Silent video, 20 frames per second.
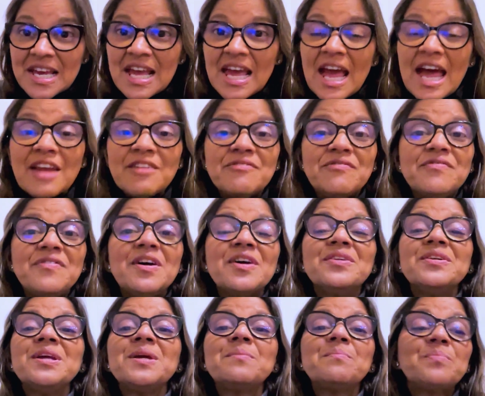and
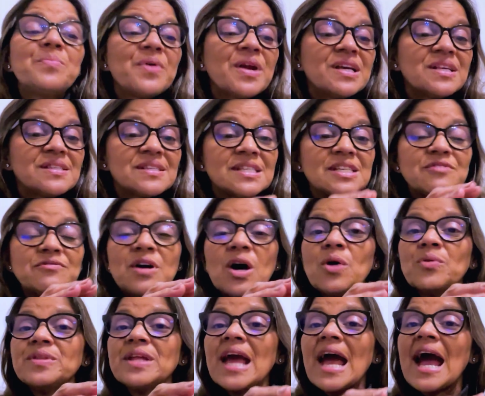very impressive how
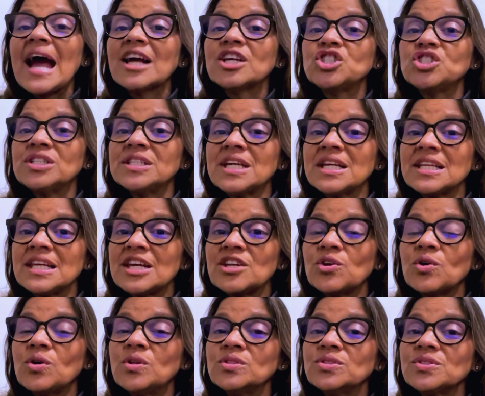they actually can get
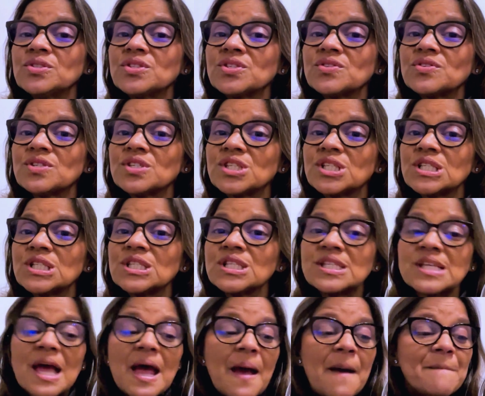all those crystals
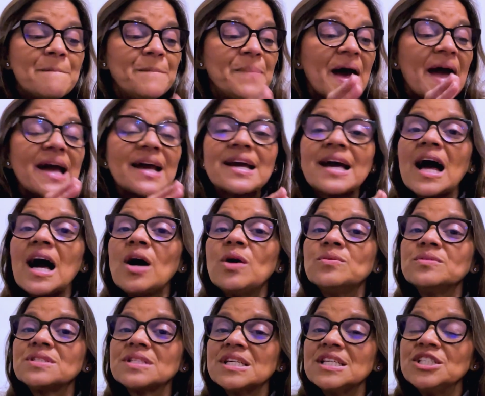back
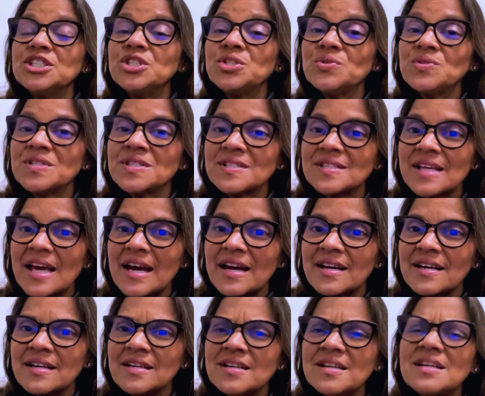out into the
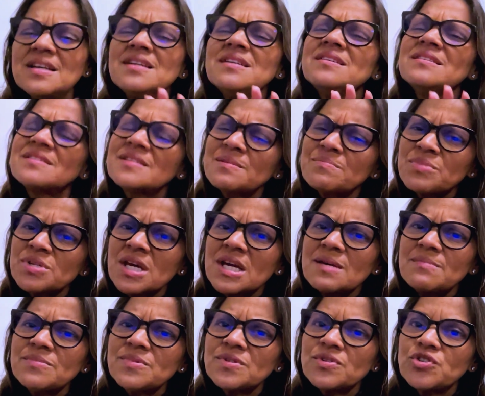sac.
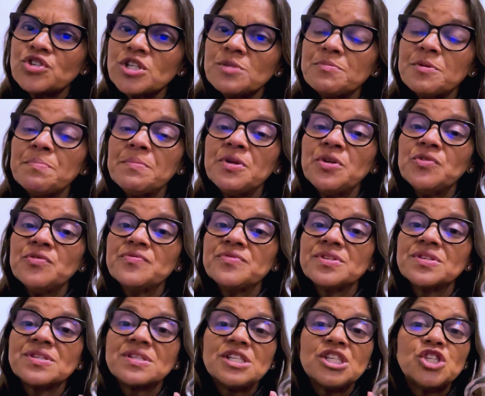Sometimes the treatment
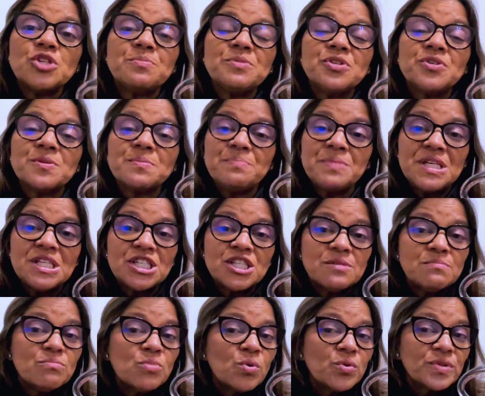maneuvers need to be repeated
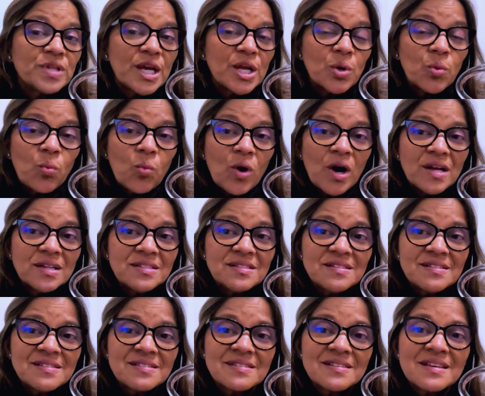more than
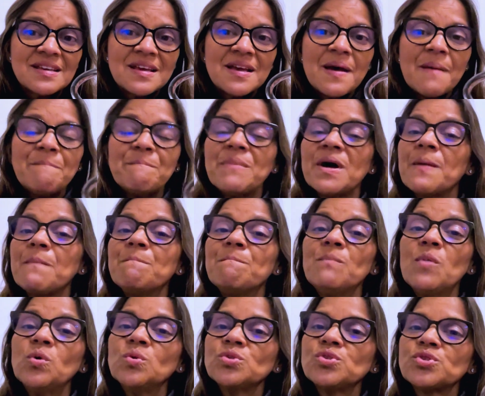once, but
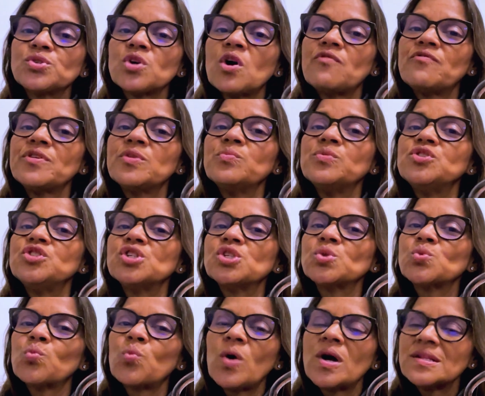most often with just
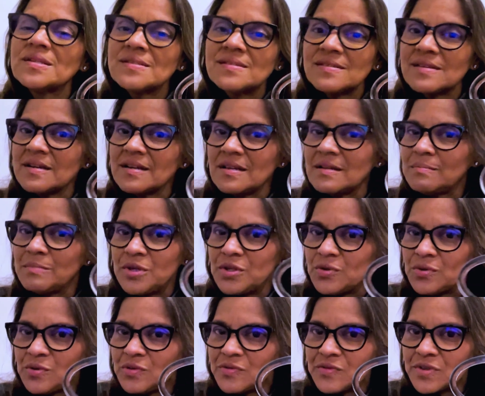one single
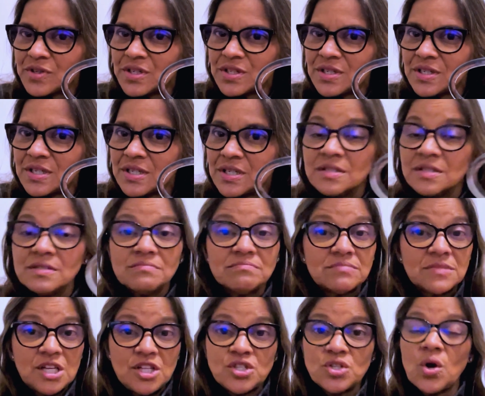maneuver,
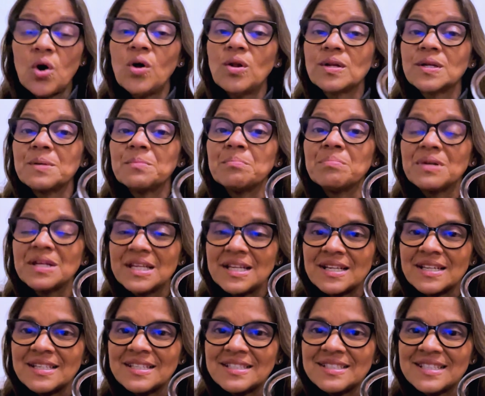it's all
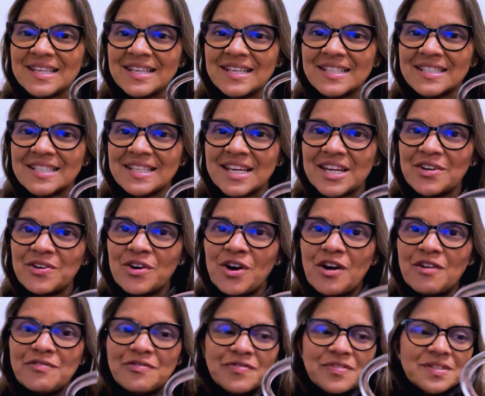completely taken care
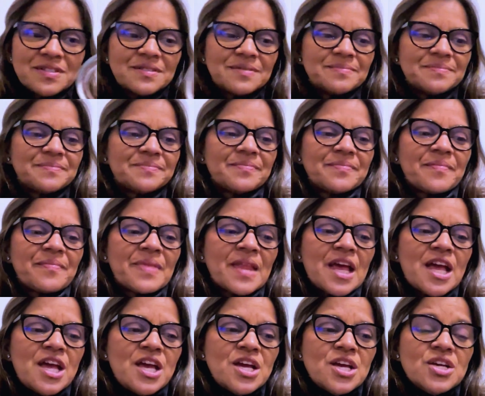of.
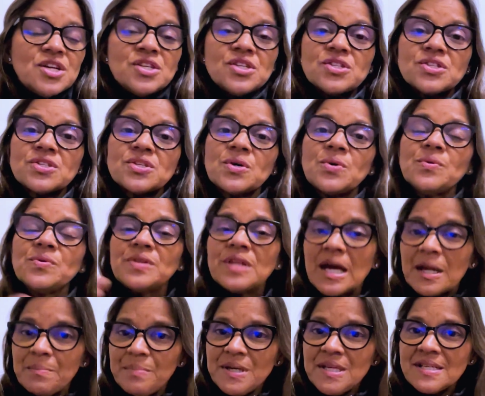So
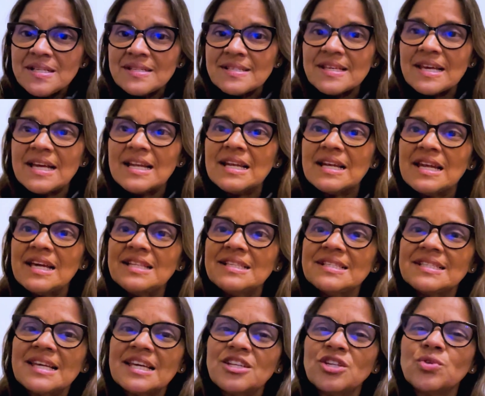that being said, let's
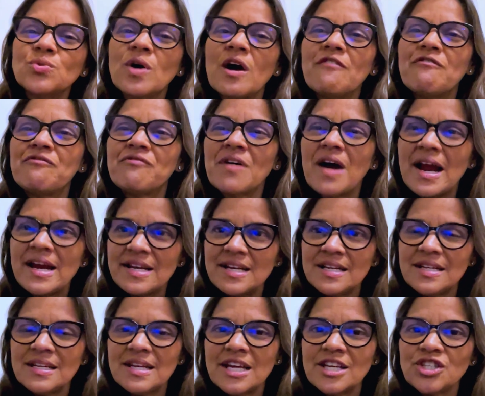get into our final
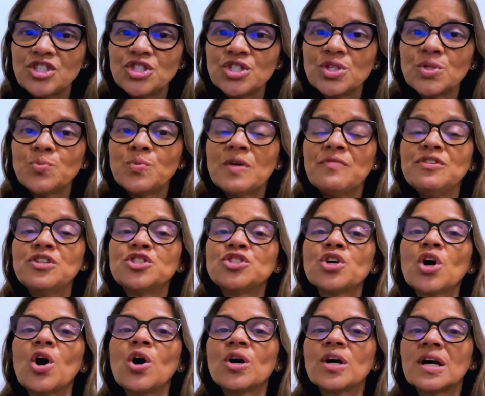lecture where we
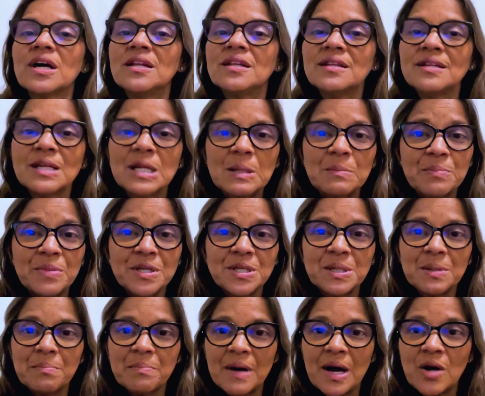talk a little bit
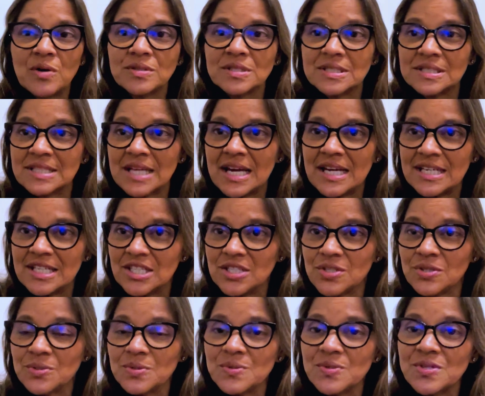about
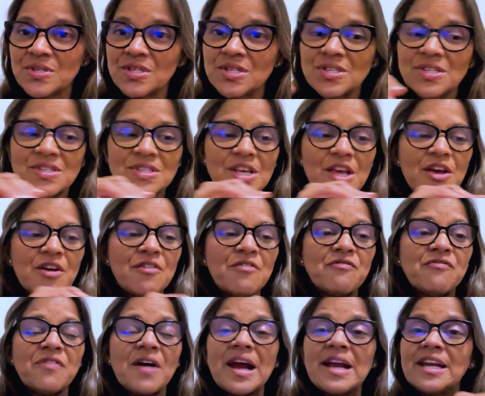diagnosis,
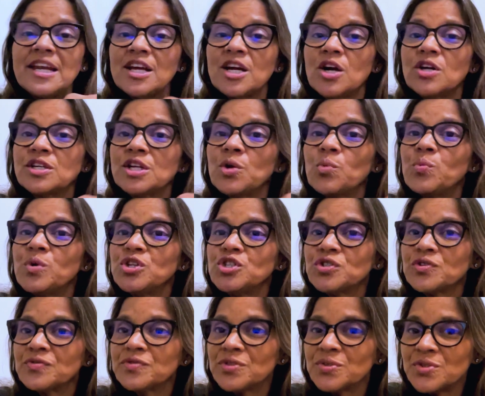finding out in which
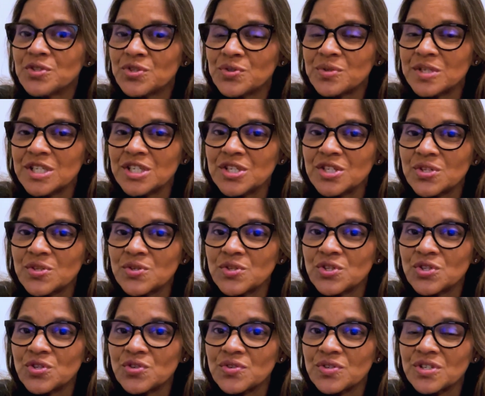of those rings
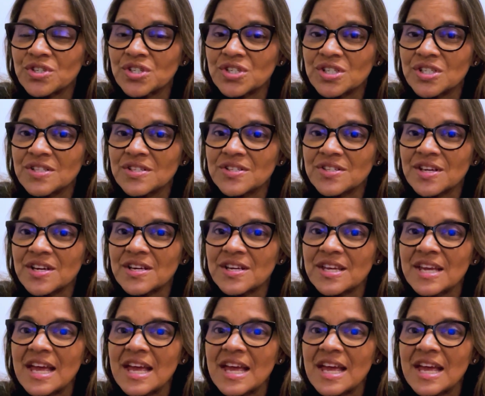those crystals are,